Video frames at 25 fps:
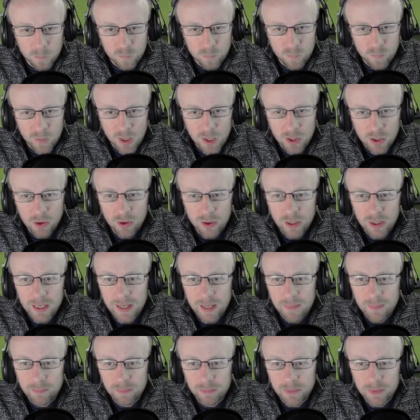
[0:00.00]
Annoyingly,
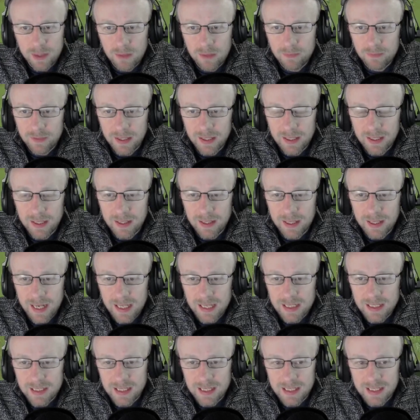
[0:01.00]
I don't think I can
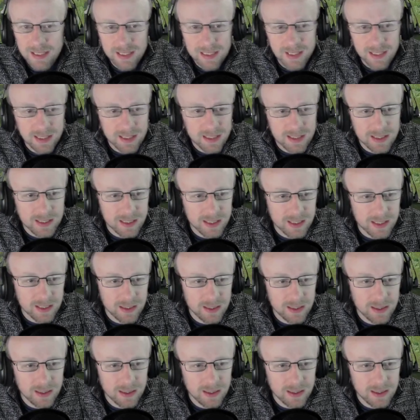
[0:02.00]
catch that C&C.